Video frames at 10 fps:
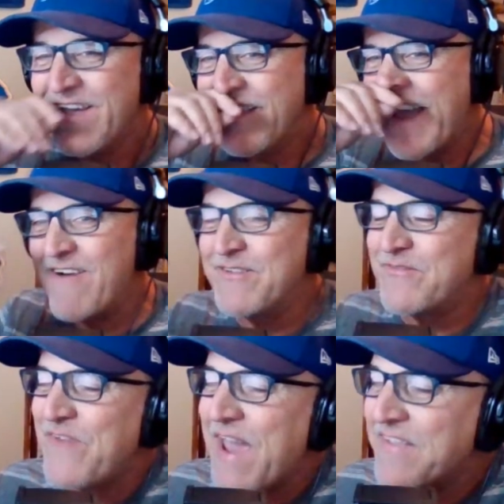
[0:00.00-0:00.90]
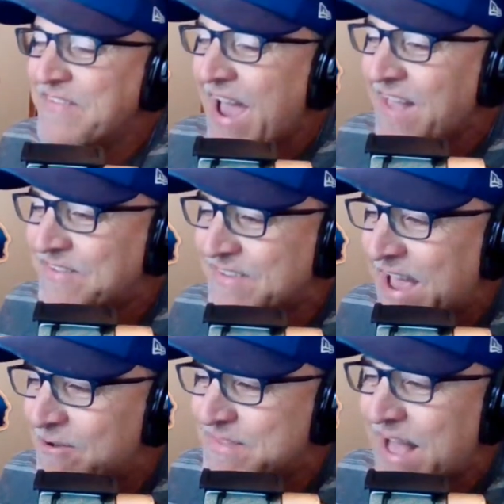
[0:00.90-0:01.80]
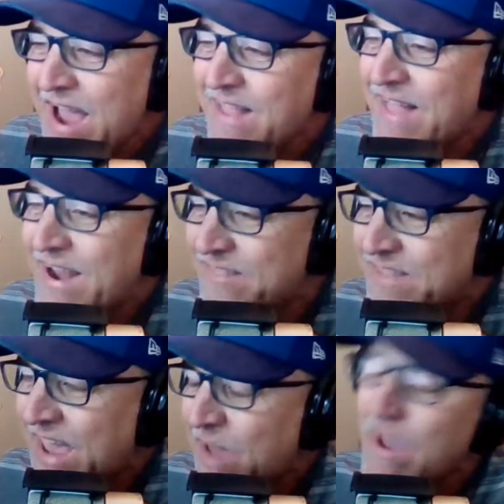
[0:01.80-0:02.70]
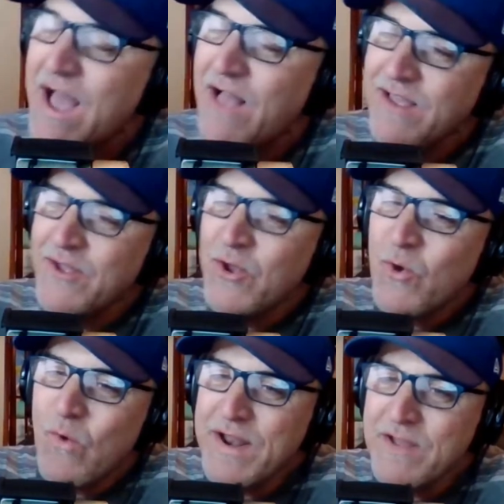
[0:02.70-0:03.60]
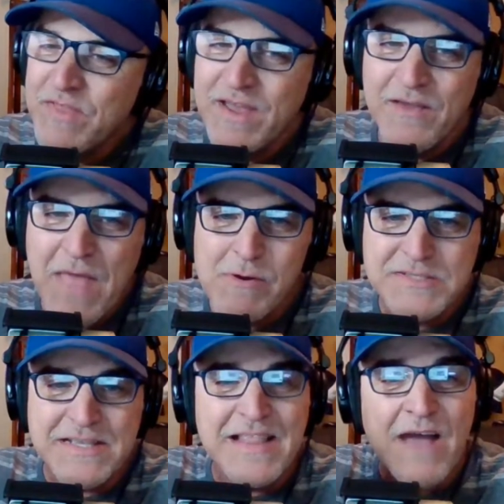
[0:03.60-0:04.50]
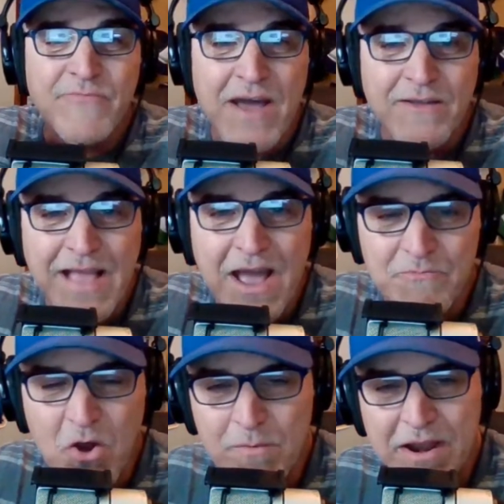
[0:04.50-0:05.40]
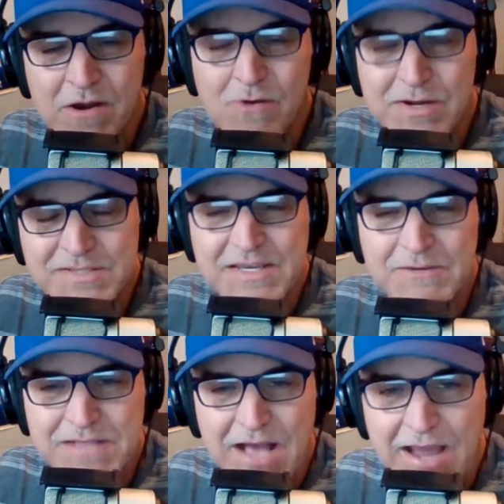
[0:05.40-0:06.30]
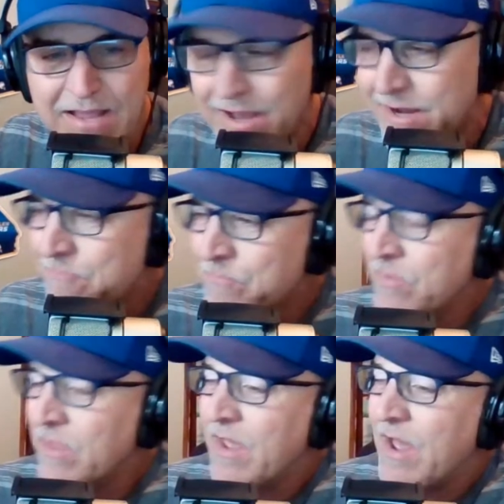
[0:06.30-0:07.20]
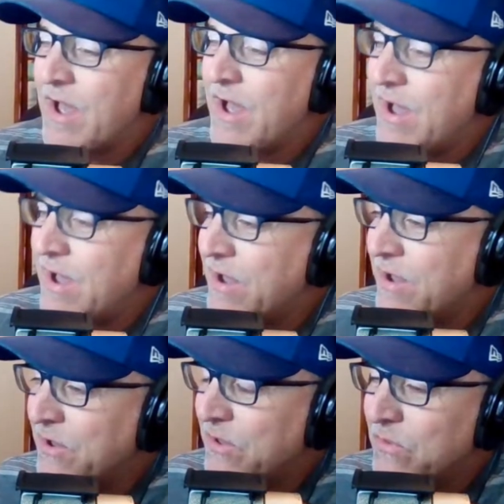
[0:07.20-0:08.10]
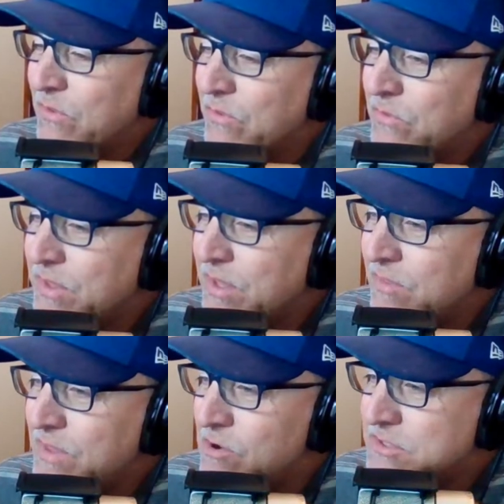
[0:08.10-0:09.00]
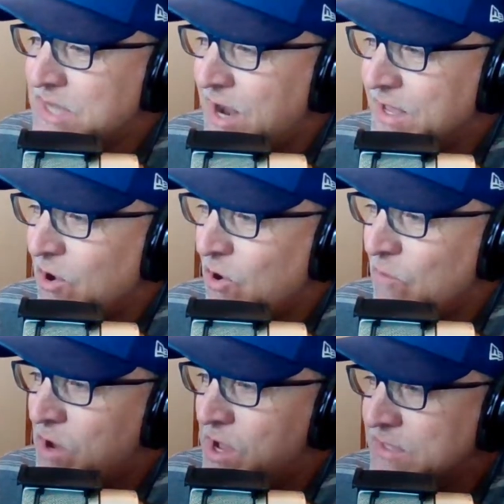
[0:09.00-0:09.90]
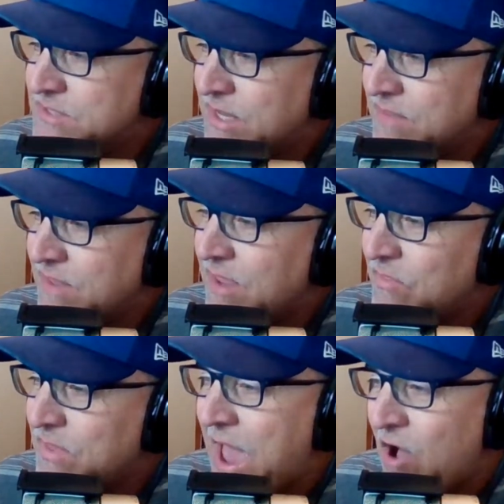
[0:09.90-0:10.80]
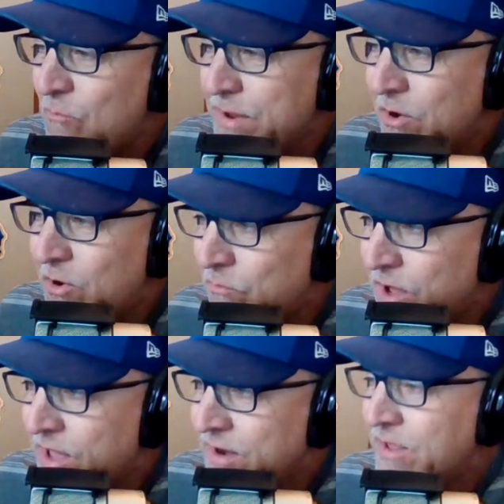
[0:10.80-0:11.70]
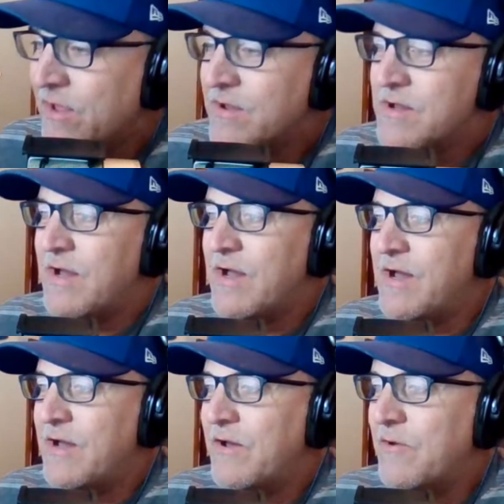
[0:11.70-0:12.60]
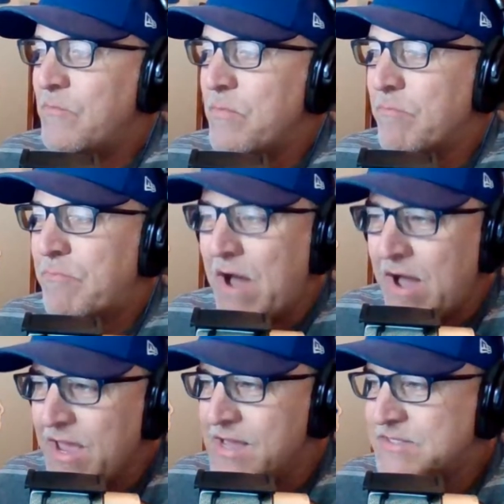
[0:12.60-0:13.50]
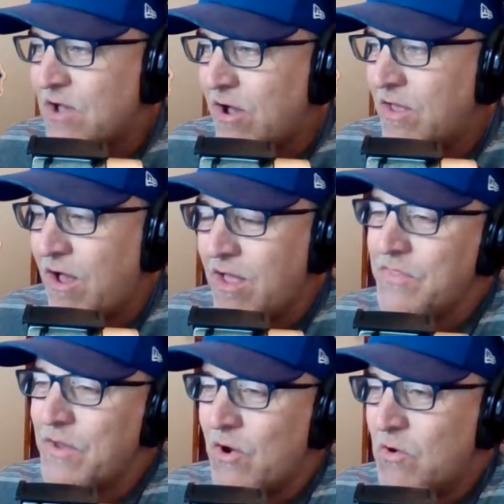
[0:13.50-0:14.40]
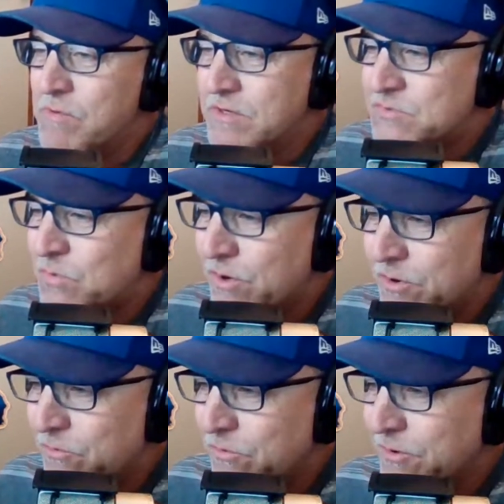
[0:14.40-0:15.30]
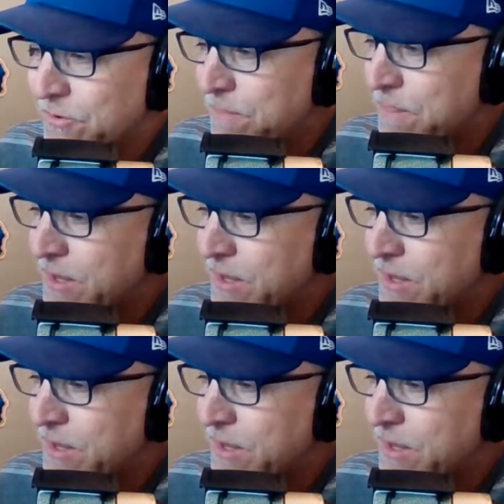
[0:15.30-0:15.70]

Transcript: That was fantastic. That was the highlight of the game. Wow. That was a laugh out loud moment. I don't want to say it was the highlight. The Ohtani home runs and the Outman home run, Pajes, all the homers were